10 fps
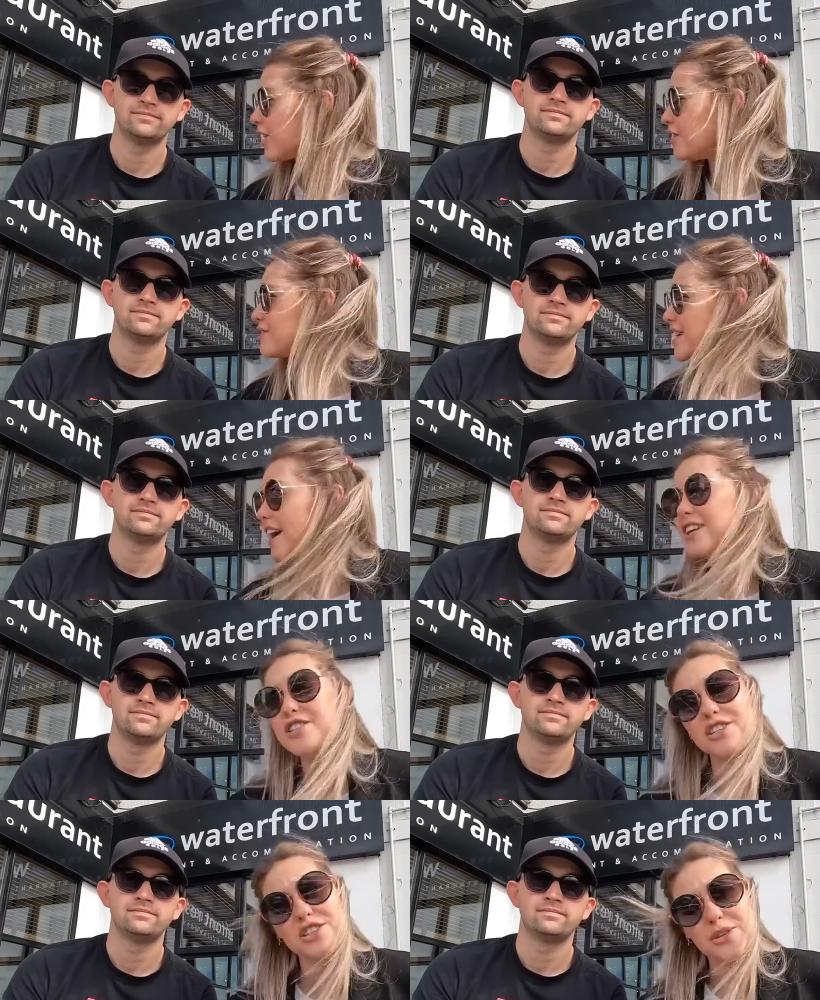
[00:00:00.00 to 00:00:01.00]
Speaker 1: like you've said,
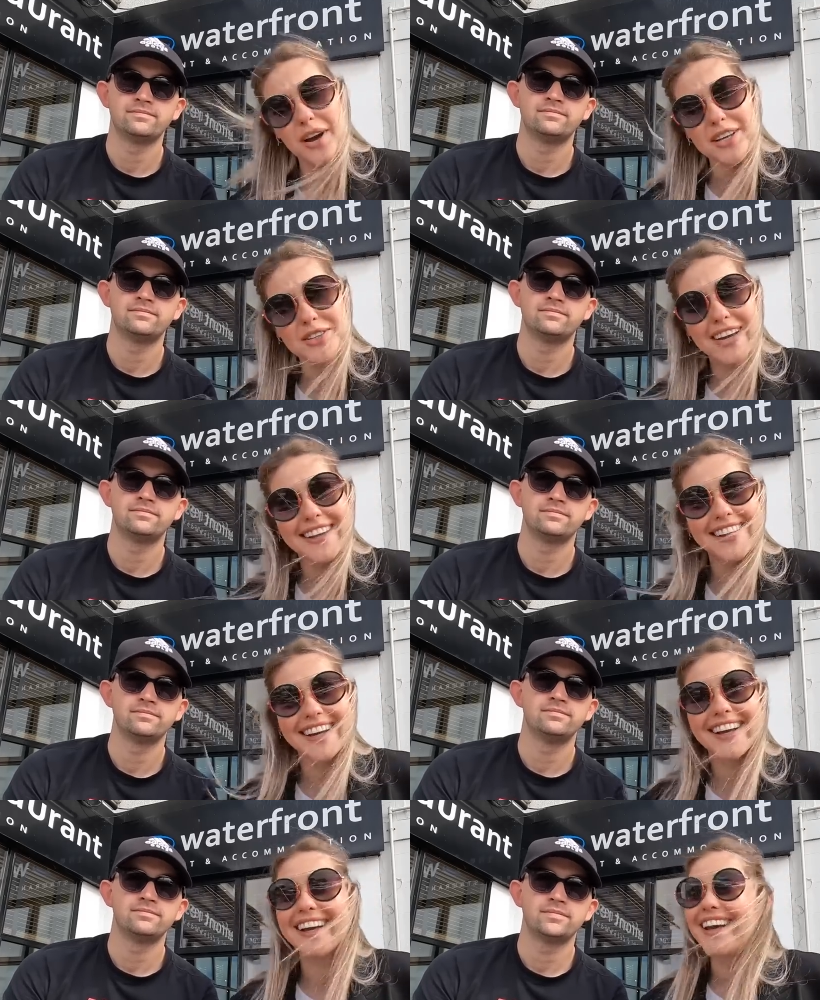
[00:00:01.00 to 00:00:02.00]
it's just
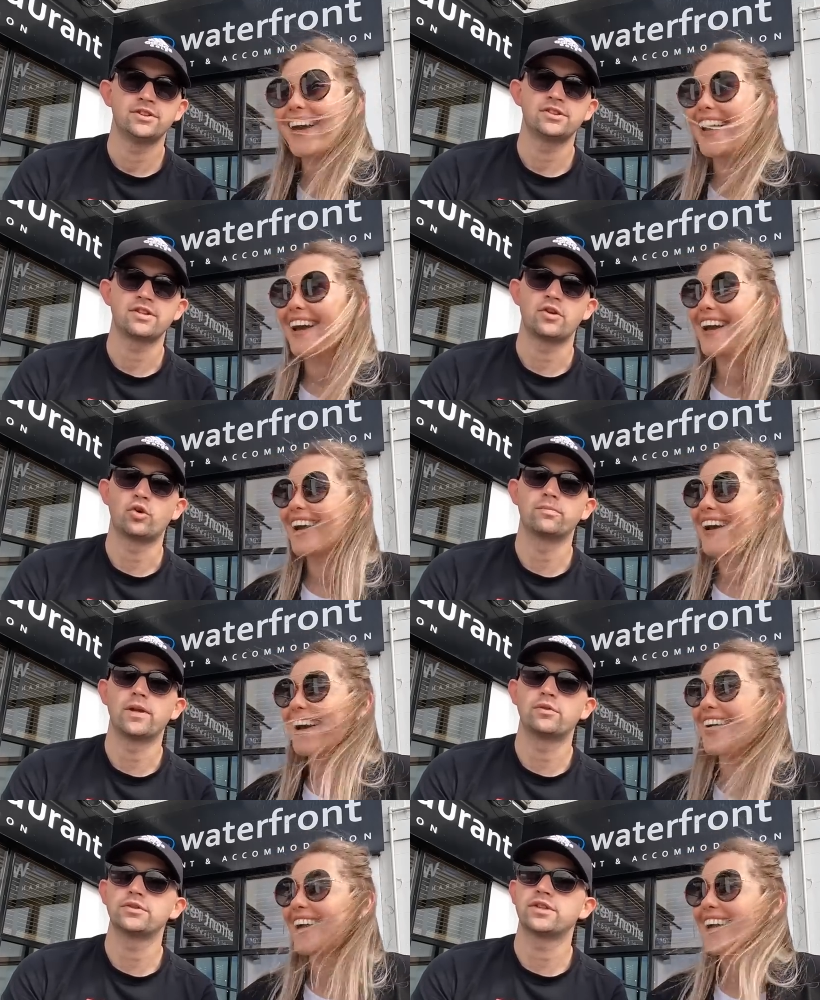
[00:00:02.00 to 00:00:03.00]
2023. It's
Speaker 2: just the norm
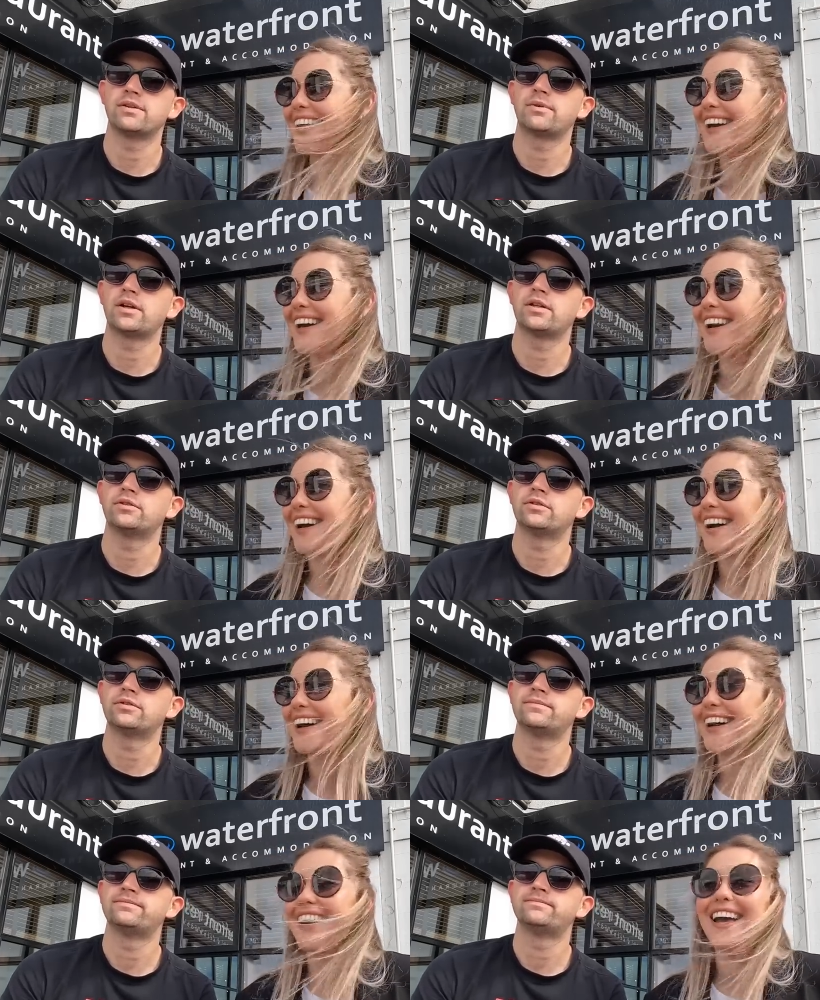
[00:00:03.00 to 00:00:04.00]
now, isn't
Speaker 1: it? Yeah.
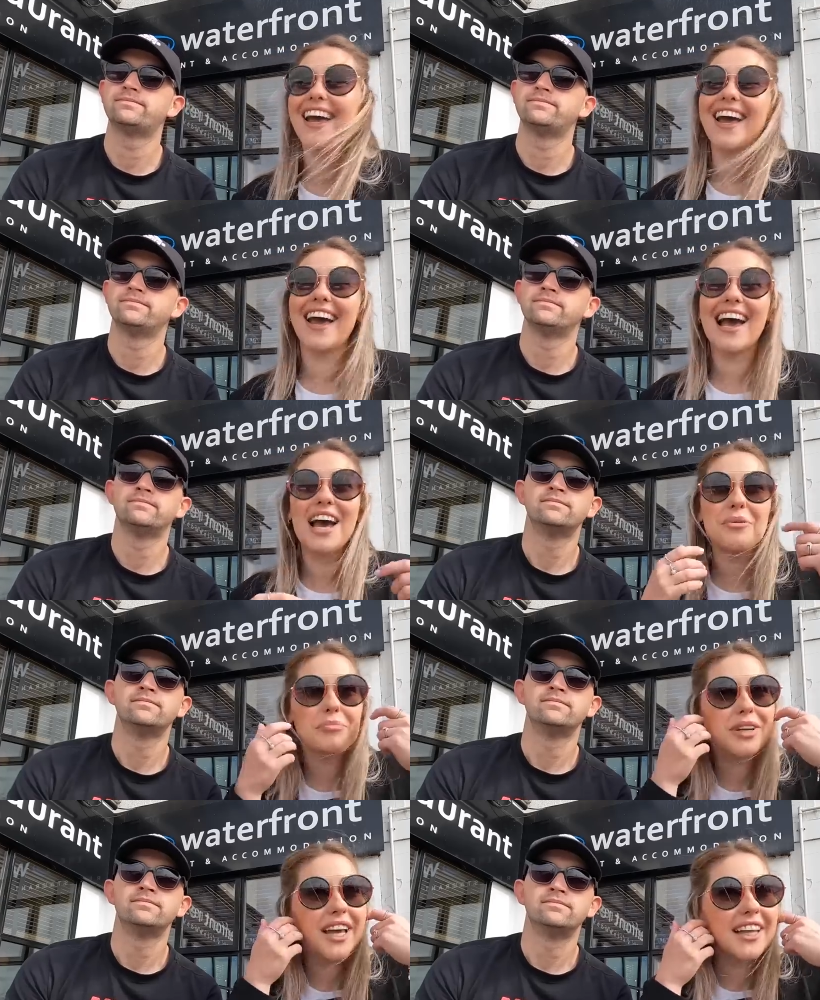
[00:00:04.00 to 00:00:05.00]
um,
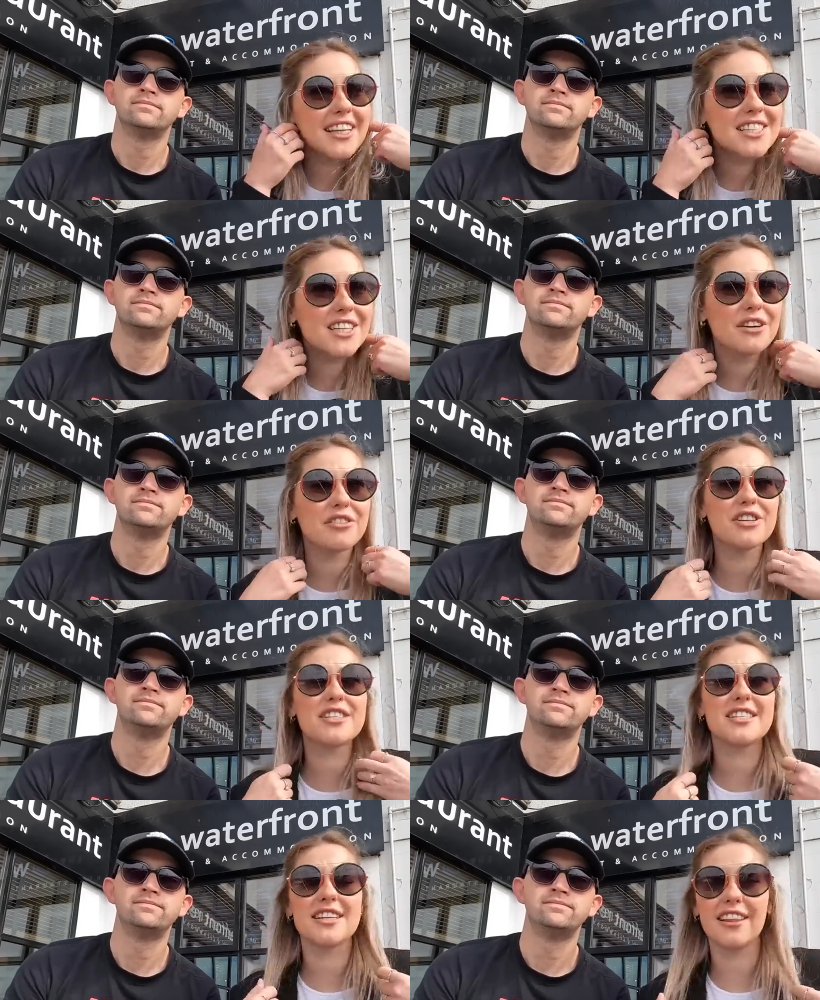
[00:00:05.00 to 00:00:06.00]
but yeah, these are views.
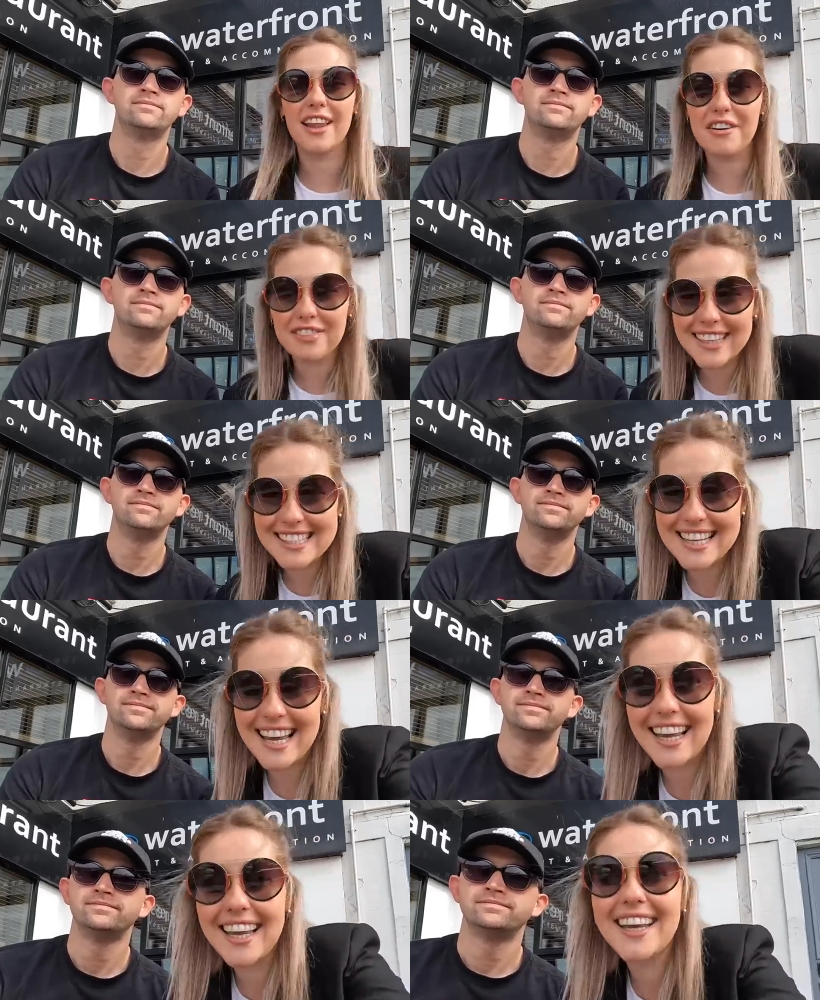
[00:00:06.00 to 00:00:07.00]
It's a lovely
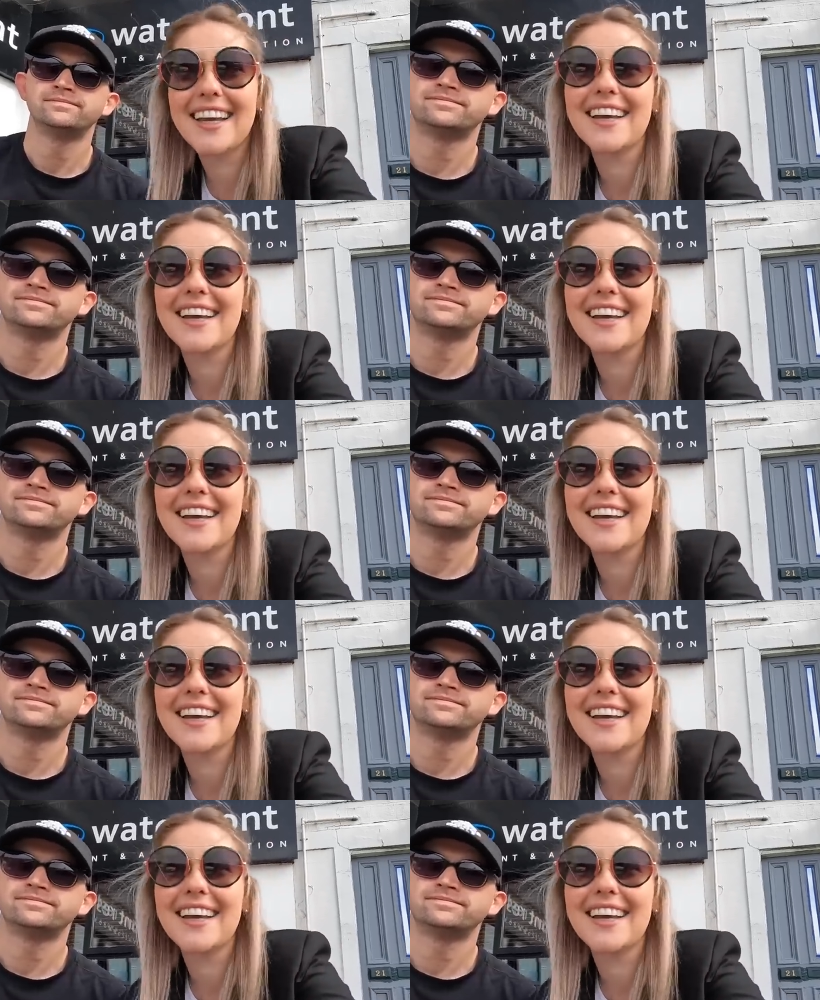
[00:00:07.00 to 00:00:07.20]
day,